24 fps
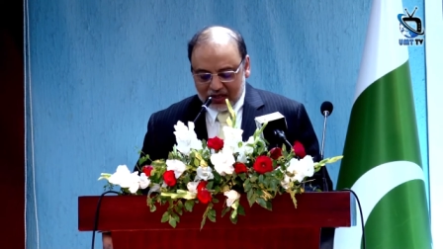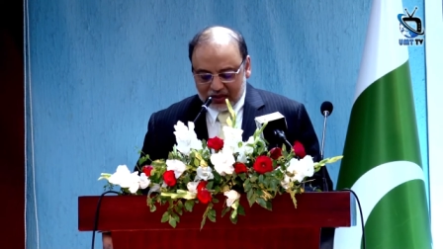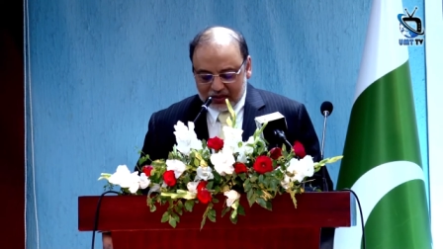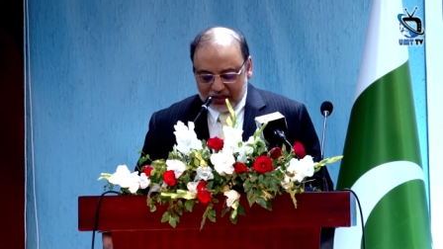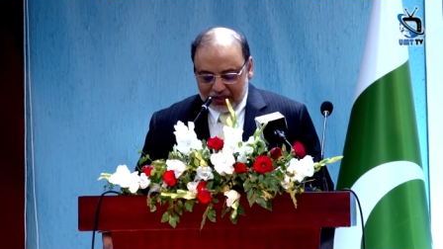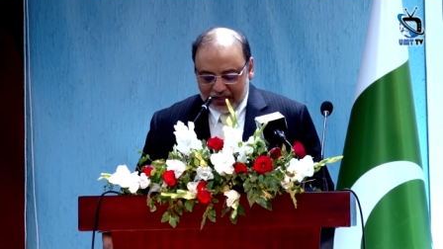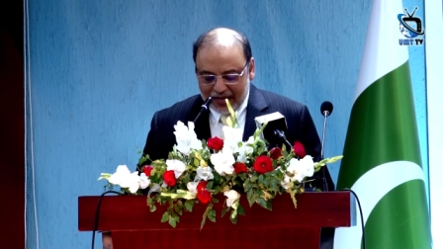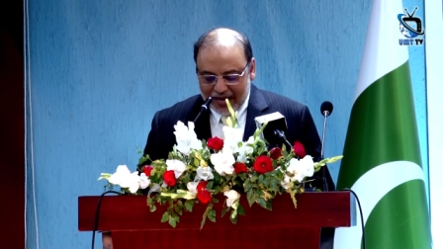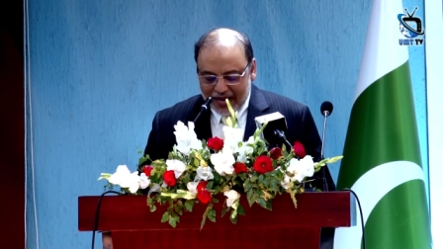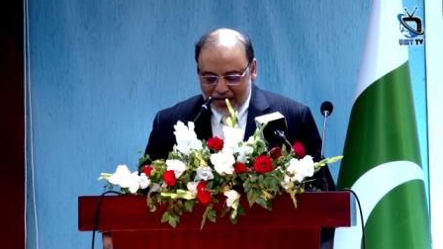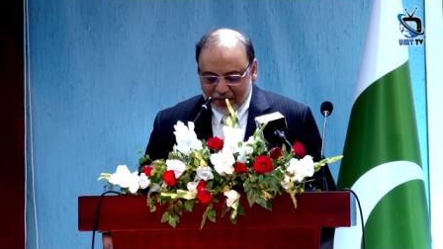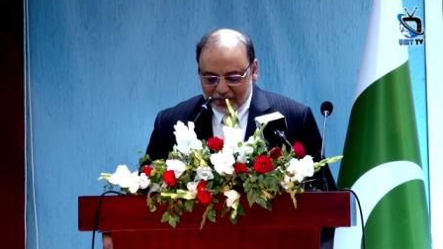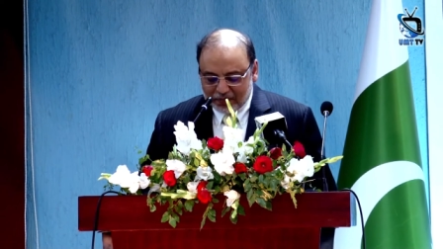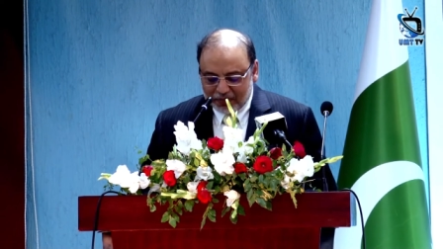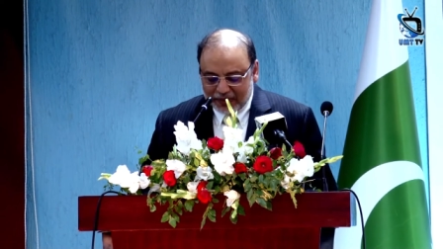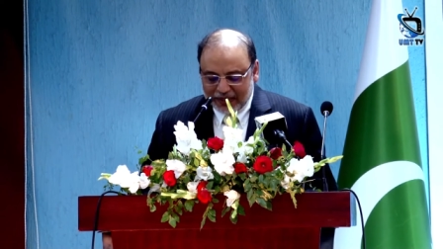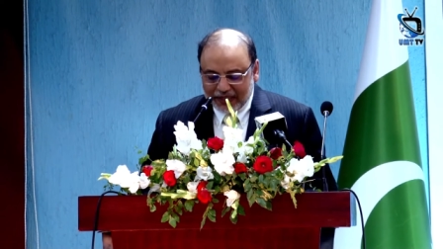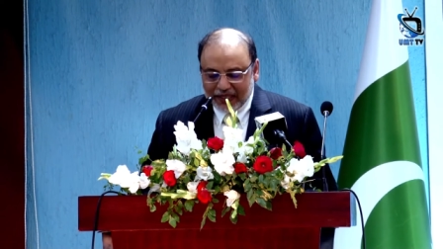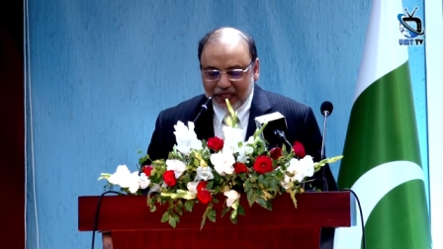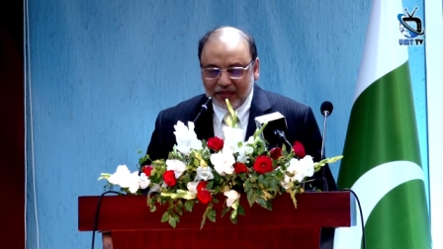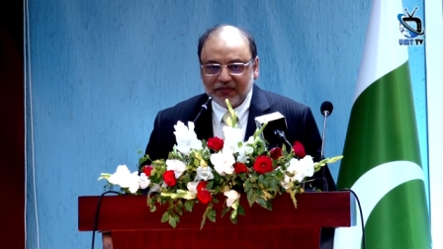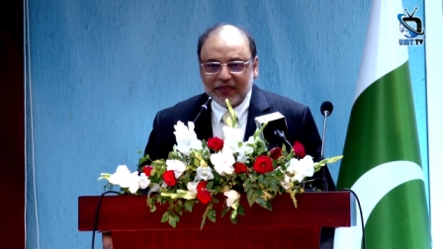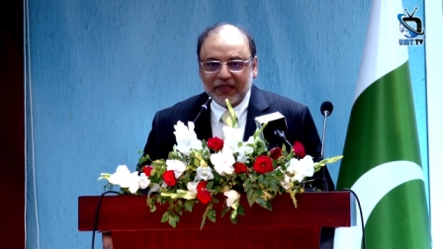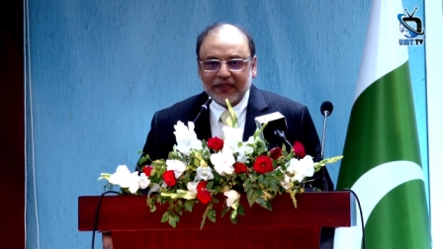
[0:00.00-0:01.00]
then I
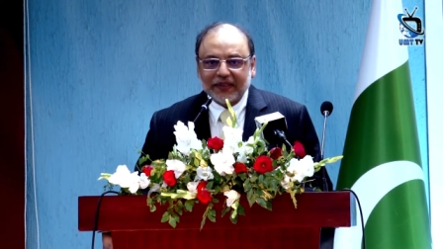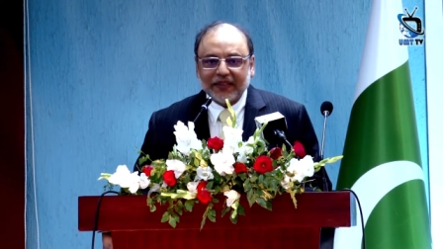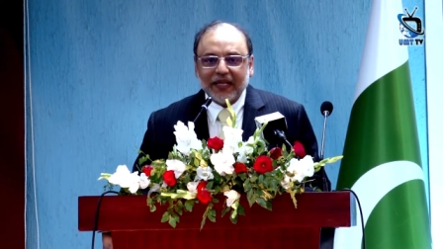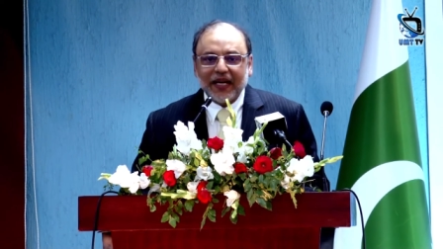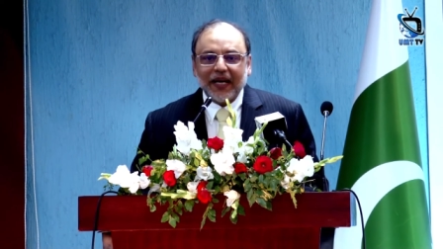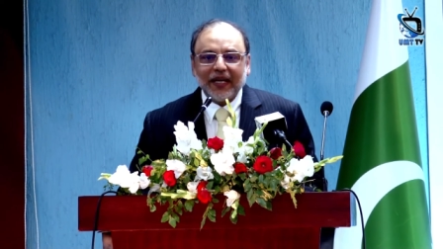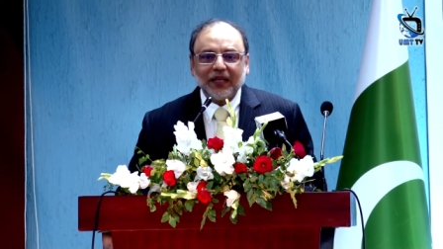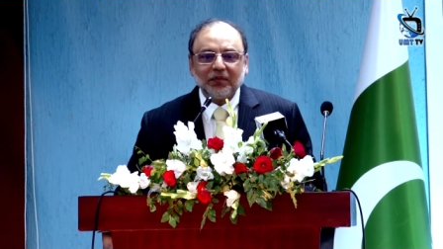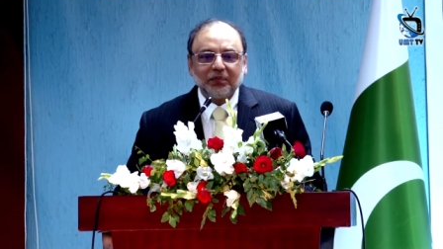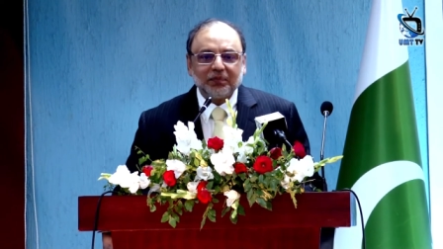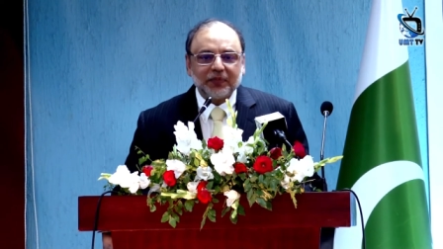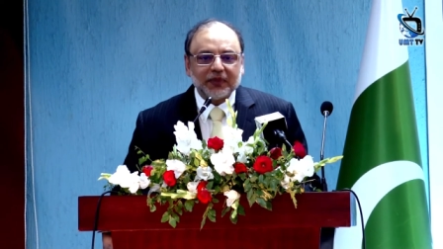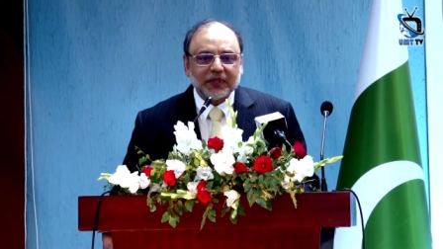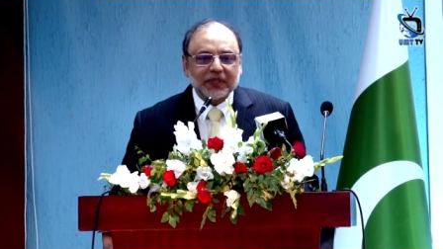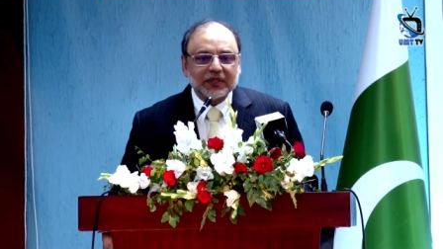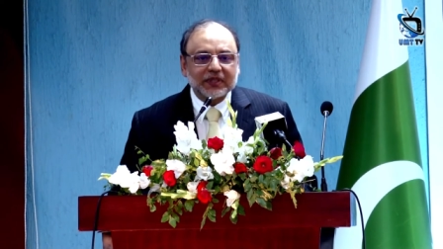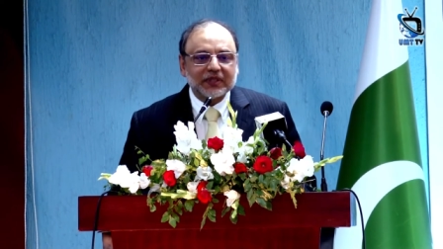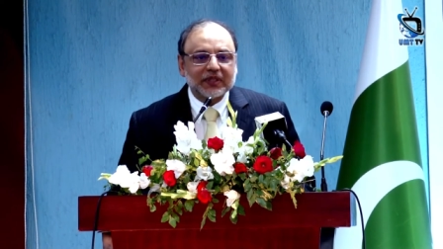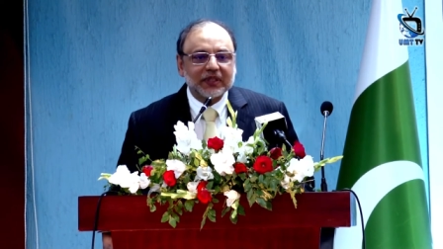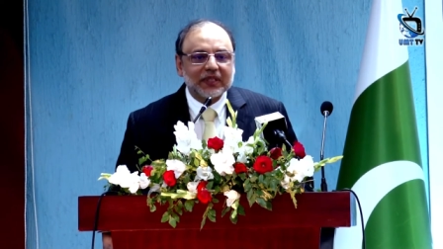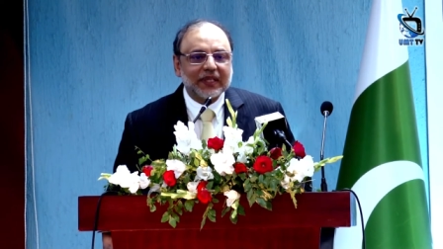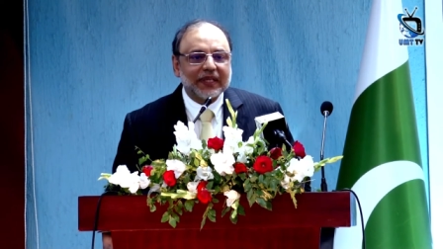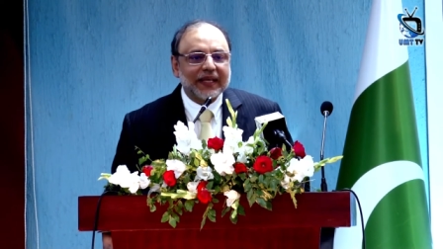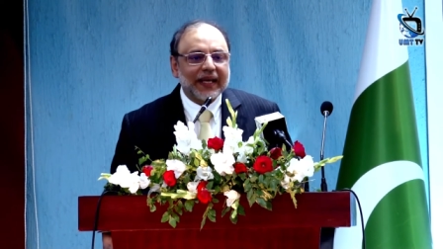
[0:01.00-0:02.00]
believe that that
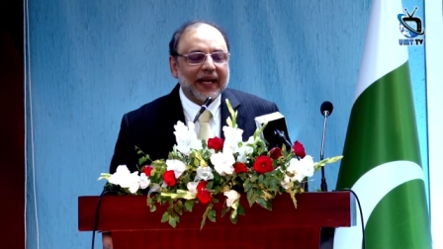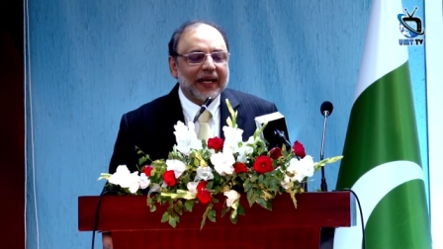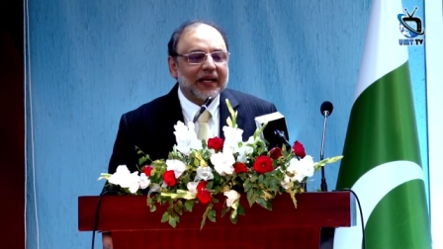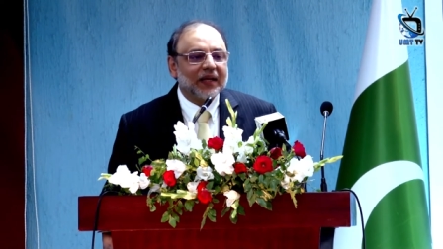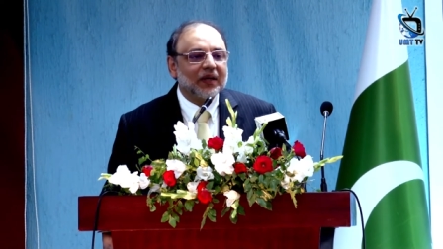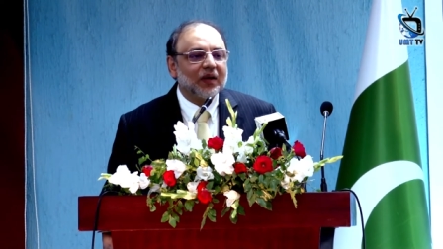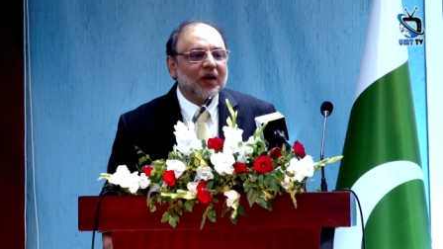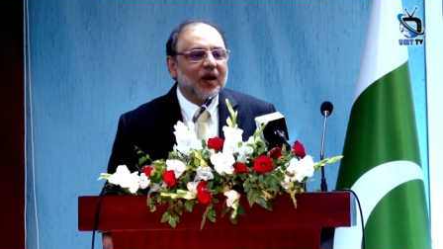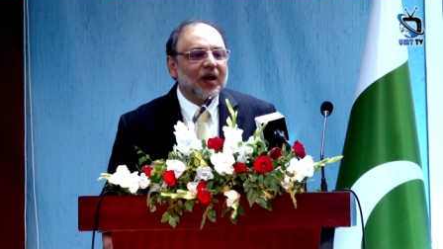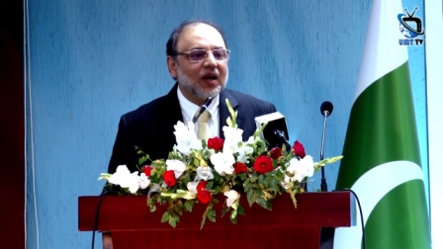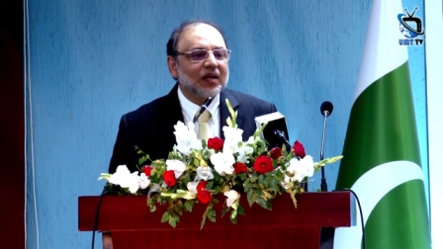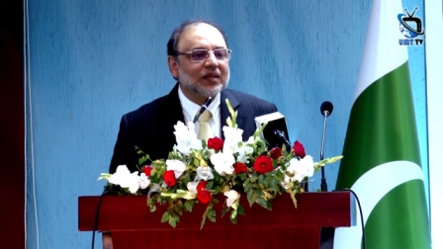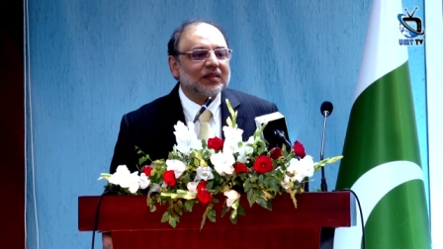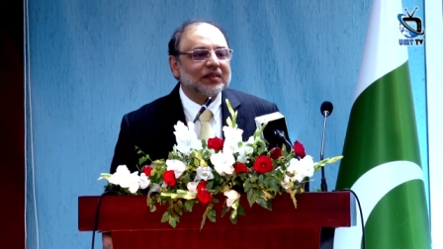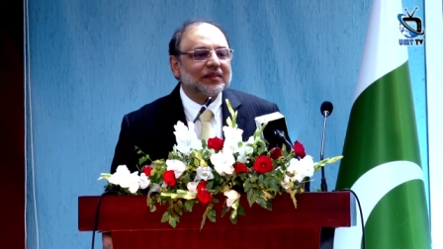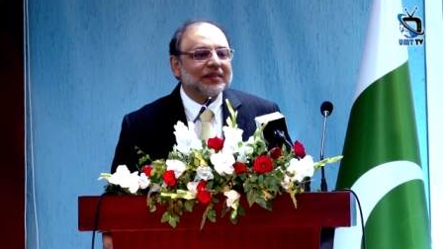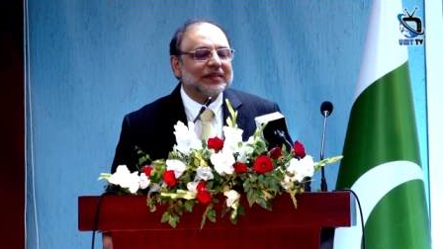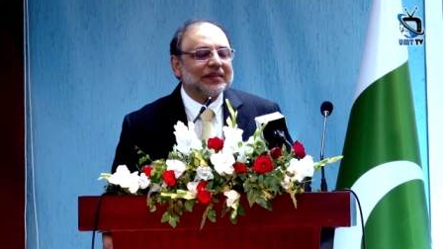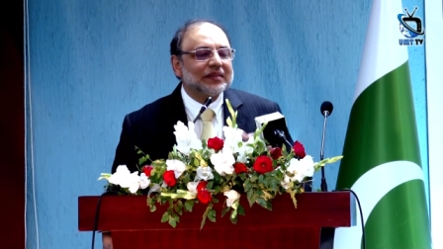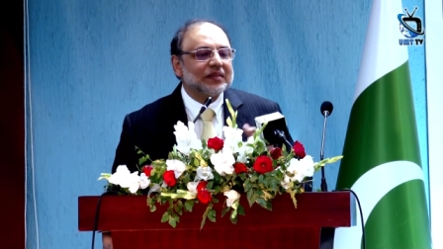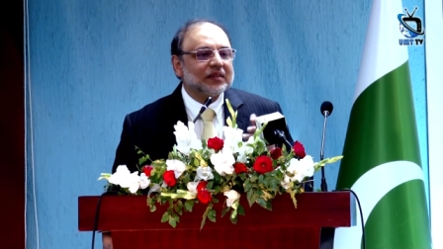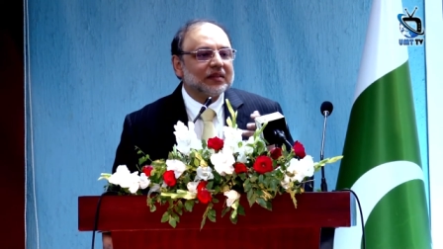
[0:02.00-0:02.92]
person cannot